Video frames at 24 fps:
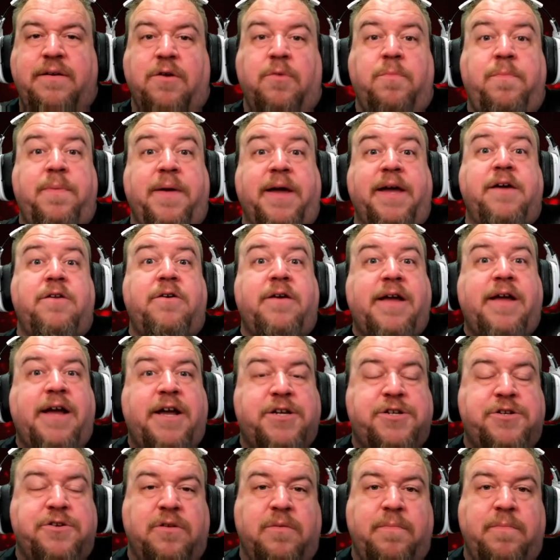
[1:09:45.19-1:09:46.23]
you know big
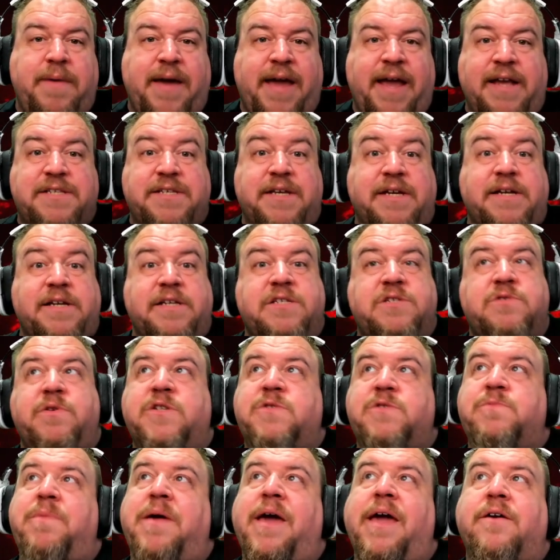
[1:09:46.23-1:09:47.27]
international banks like a
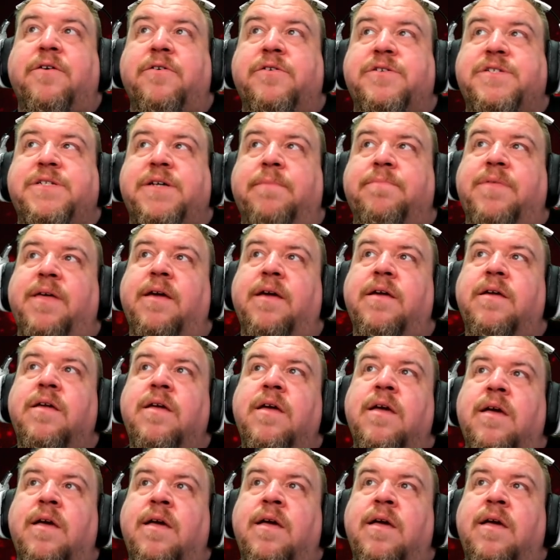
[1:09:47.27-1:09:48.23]
Swiss bank or something,